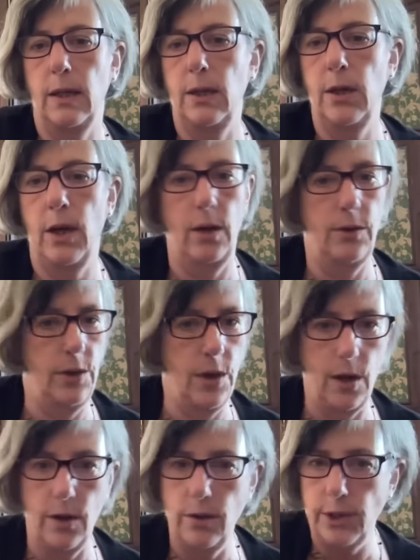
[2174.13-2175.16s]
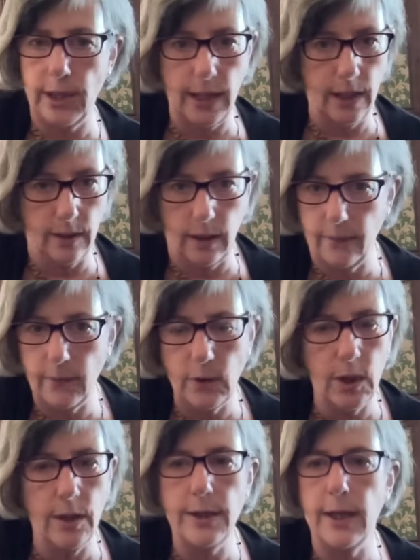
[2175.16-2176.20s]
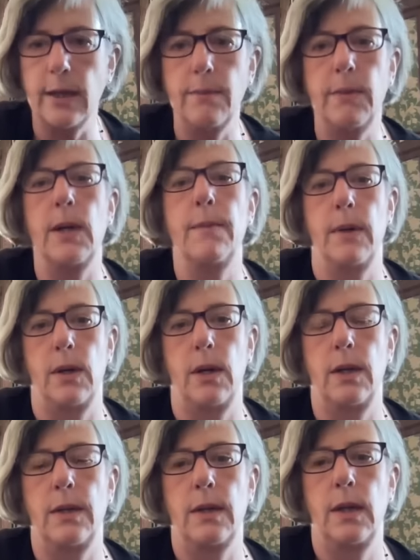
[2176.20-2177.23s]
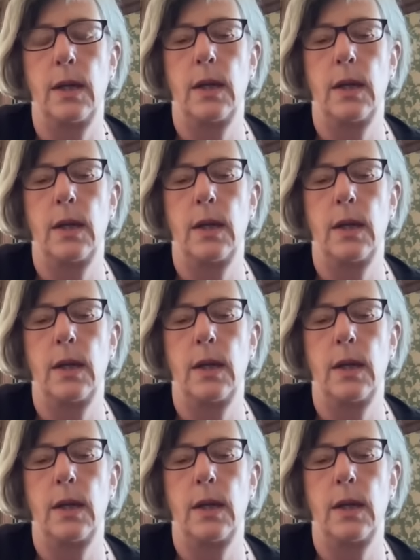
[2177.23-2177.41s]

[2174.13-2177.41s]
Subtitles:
No doubt, I have no doubt in my mind